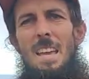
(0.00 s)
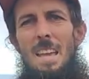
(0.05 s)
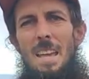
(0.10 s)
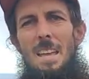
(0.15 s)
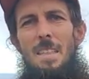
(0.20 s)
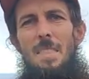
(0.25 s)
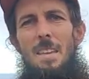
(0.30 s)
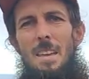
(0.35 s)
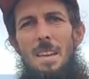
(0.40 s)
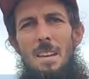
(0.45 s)

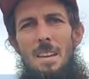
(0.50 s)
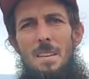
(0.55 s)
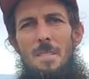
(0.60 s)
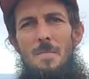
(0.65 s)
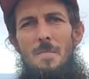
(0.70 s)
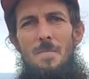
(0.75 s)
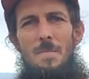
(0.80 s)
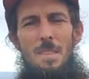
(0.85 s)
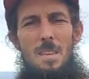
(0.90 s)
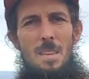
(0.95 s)
and then
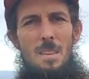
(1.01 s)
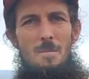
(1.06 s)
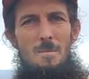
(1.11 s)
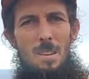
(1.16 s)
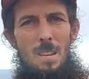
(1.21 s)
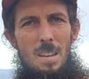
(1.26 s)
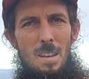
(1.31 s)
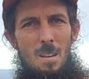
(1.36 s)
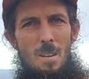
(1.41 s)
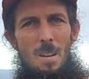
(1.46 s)

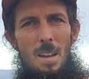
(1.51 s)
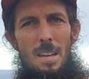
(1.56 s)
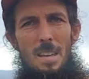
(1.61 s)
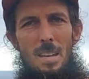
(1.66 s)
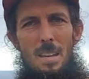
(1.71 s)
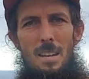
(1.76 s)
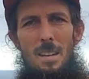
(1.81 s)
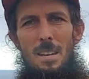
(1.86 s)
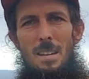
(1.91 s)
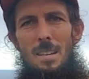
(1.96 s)
even here I
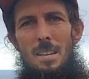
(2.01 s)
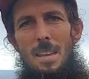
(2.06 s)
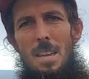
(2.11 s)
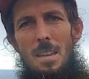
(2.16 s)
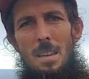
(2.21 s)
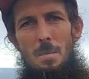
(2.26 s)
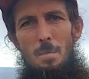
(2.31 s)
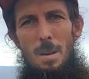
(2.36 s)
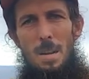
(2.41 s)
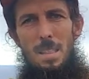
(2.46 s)
can
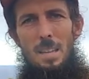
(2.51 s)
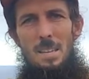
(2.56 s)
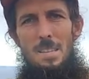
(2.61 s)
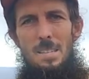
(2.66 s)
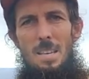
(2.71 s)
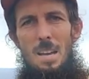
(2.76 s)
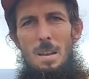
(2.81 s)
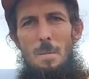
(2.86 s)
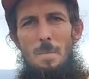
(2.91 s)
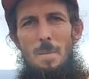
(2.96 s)
take it by this
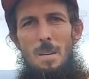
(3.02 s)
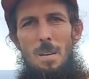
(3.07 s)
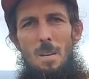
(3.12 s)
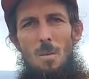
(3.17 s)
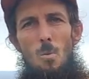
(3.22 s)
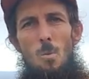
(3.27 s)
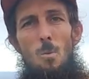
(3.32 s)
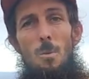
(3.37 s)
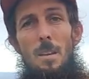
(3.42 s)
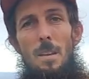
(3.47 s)
top and
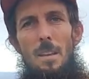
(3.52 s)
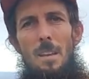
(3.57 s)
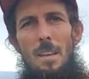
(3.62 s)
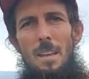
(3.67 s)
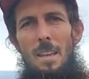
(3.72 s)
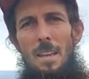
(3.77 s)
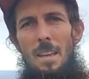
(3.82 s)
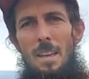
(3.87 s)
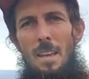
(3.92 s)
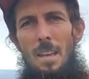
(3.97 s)
hold it
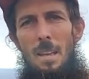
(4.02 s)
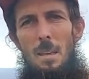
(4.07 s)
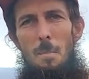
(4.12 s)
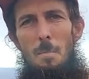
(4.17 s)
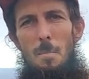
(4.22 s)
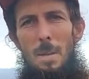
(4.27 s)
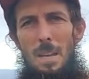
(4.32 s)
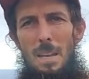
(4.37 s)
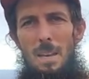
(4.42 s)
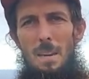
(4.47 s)

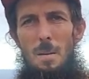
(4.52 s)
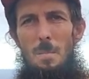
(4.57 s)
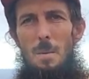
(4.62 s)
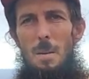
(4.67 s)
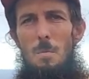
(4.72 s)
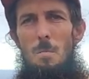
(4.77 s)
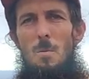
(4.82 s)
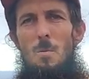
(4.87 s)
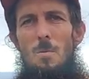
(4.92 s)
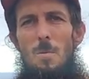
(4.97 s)
and pick it up
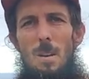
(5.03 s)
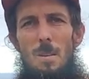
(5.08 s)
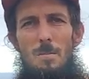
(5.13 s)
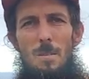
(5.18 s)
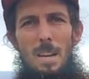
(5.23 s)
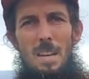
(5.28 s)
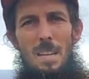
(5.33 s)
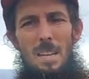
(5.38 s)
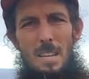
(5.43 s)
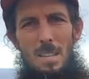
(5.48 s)
and move it if
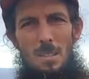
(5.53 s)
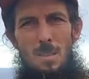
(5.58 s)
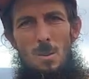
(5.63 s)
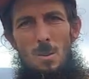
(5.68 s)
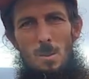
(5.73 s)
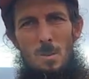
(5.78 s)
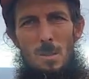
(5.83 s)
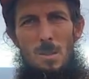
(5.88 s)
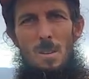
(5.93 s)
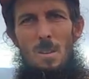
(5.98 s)
I needed
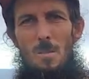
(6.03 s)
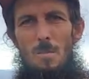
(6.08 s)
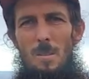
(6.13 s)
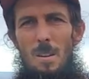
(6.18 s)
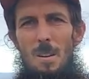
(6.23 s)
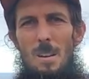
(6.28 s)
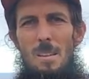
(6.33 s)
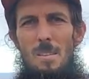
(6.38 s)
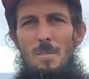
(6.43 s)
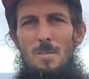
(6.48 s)
to. It's all
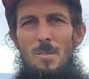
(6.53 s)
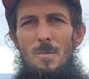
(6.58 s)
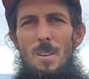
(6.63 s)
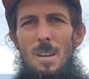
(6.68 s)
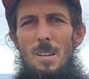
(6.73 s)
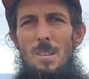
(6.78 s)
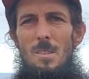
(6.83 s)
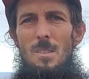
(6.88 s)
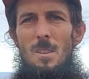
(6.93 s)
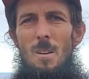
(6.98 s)
very,
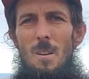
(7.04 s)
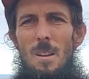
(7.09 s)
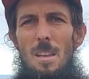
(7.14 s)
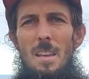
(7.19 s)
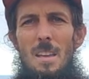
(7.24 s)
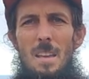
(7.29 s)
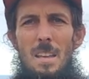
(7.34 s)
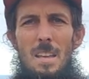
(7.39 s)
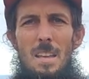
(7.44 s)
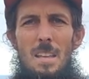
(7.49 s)
very
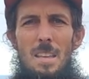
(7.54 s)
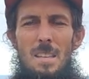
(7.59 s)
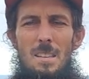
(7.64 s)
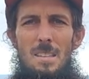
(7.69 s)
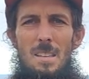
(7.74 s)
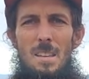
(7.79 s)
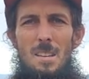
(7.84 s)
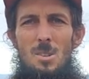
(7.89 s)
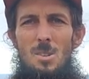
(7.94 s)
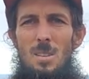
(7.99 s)
sturdy.
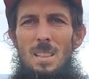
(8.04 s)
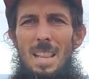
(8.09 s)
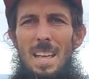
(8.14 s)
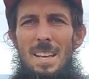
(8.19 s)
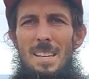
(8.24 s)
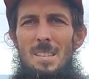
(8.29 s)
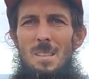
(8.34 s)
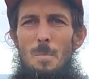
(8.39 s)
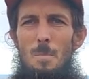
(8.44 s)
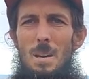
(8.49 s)
This thing should
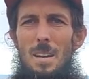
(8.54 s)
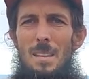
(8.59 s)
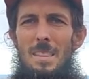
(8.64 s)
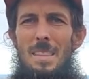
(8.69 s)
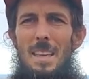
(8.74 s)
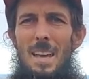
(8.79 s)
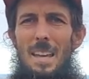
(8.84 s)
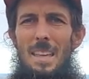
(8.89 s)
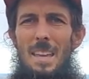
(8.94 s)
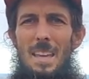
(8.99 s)
last about a
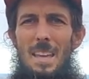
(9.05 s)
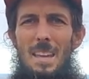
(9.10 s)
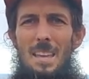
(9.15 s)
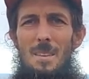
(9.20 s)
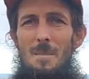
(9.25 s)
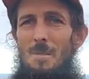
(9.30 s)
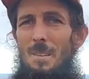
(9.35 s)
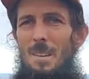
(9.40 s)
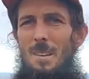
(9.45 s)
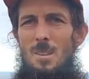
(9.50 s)
decade,
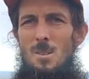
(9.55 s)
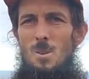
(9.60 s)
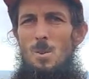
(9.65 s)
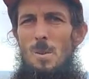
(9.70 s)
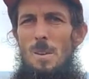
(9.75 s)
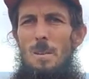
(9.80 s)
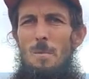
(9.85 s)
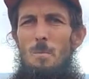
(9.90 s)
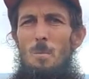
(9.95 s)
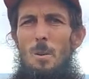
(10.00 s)
even on
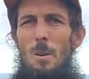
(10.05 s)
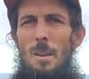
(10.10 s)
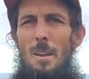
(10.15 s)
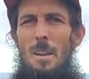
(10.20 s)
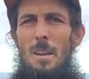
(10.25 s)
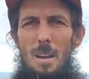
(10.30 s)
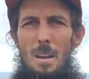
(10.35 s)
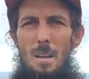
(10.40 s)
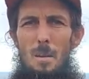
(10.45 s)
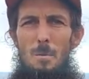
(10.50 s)
treated wood,
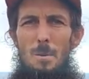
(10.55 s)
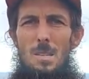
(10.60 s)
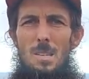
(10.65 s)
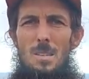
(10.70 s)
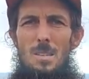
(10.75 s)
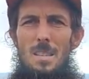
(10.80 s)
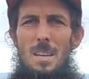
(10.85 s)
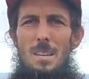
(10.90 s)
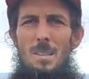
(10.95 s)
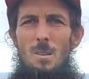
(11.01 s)
which
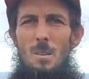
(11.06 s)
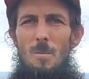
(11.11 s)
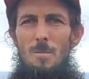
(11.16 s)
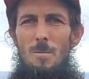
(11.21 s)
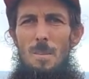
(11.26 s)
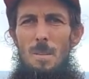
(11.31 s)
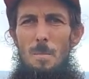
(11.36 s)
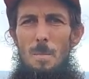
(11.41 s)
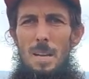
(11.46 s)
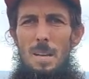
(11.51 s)
is nicer
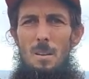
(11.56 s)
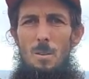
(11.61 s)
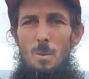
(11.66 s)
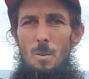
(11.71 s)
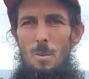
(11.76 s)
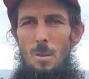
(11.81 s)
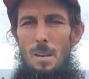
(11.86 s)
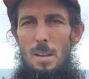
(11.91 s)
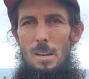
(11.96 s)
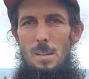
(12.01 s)
for the
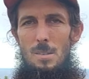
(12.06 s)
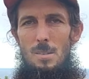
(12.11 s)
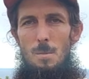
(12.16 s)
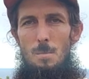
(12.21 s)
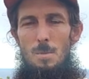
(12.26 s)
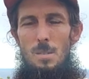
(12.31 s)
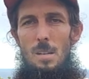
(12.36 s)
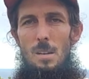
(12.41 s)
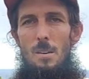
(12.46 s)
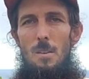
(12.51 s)

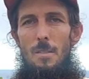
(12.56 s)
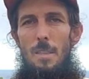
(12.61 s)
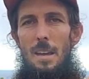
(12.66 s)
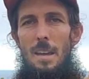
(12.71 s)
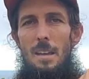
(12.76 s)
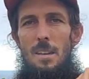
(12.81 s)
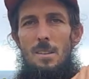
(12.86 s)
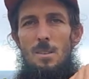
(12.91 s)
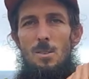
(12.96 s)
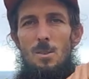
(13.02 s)
microorganisms and all
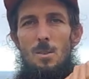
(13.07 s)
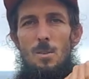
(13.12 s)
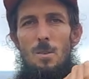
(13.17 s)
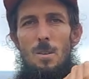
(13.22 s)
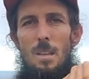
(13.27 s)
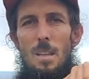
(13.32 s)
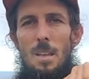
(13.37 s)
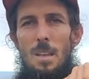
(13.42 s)
that. So